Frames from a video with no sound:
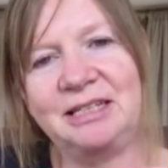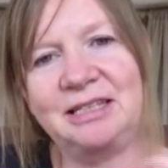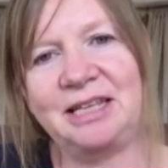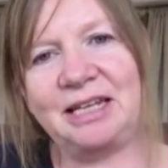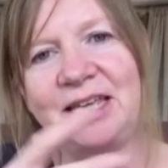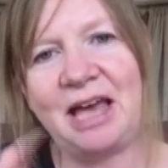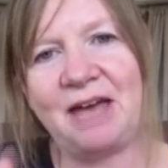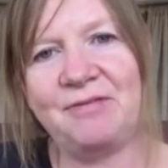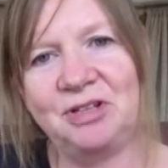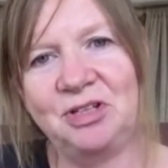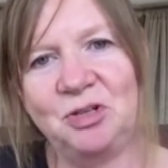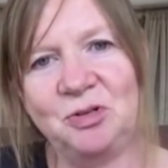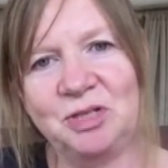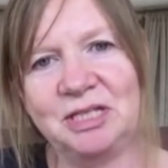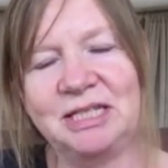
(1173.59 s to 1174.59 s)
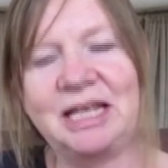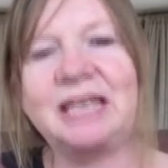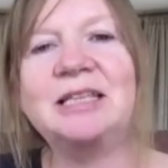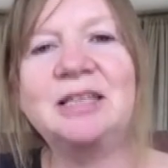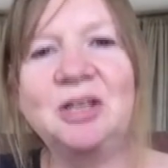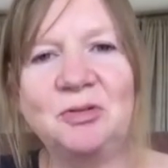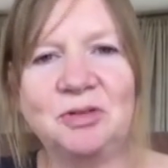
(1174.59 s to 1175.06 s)
that Kevin uses,
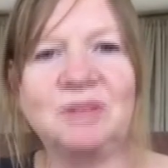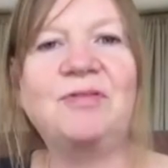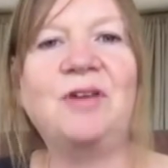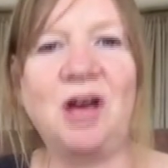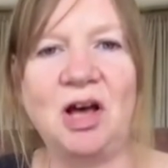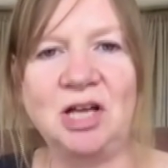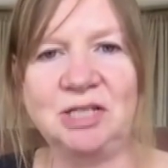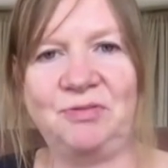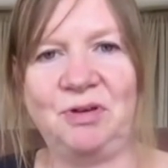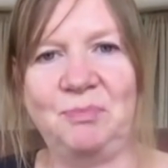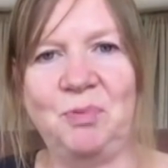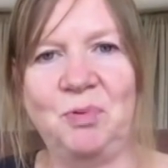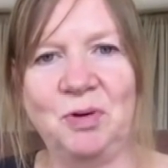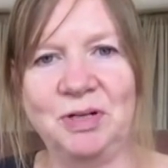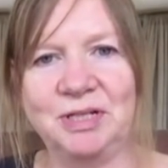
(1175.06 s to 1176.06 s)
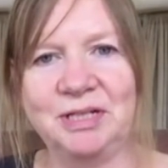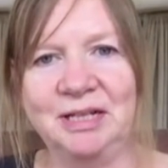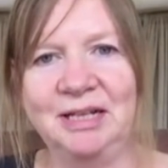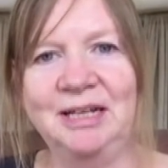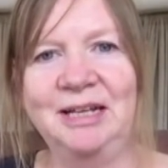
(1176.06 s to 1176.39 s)
like, the philosophy board,